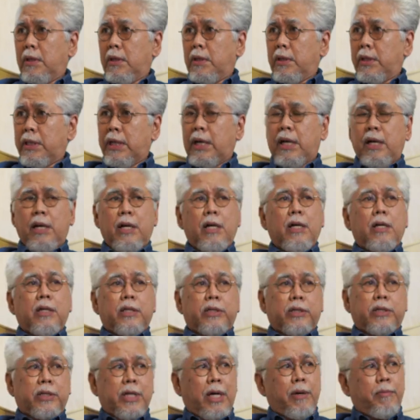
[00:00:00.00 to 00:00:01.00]
Yeah,
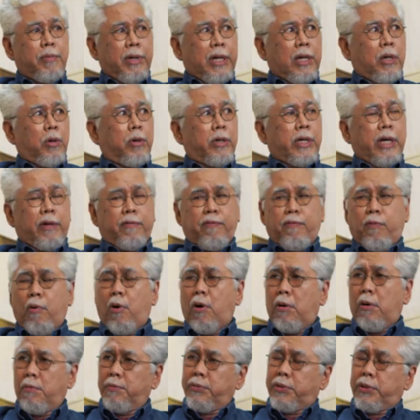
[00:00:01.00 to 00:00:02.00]
some may look at
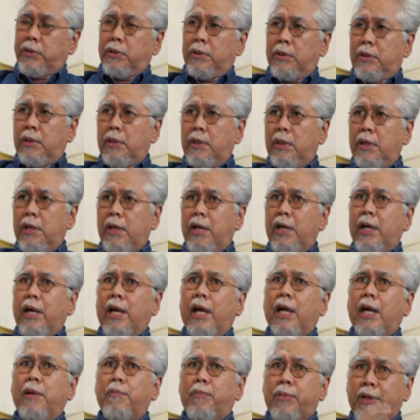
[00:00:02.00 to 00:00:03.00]
forms
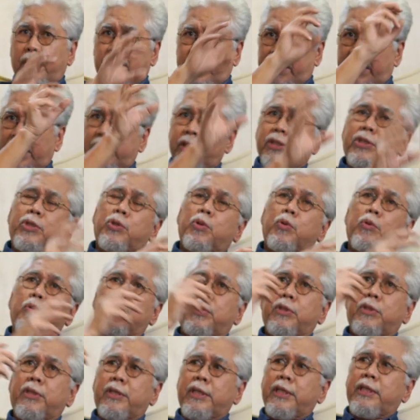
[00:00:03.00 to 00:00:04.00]
and begins to
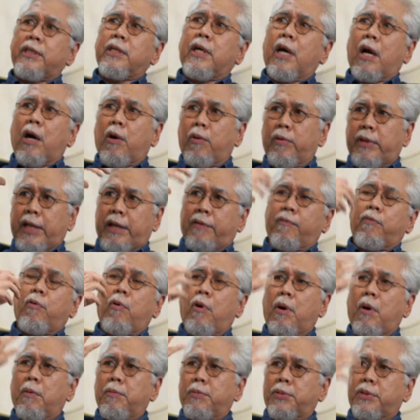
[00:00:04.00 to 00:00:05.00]
see how that
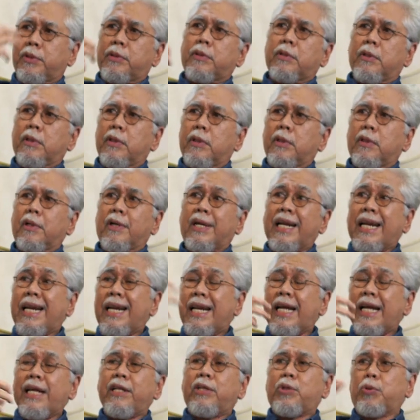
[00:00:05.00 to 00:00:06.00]
forms
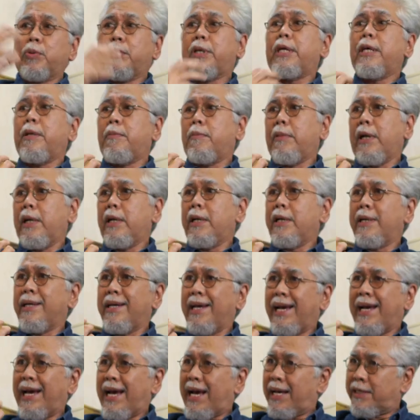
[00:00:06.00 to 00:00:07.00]
relate to him
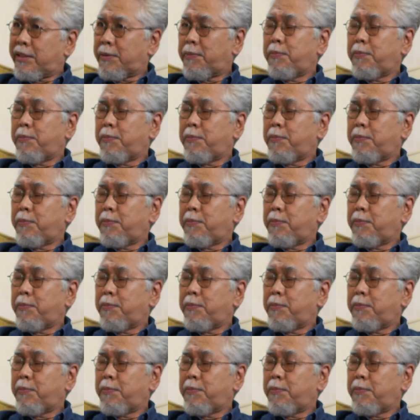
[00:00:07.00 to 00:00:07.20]
as a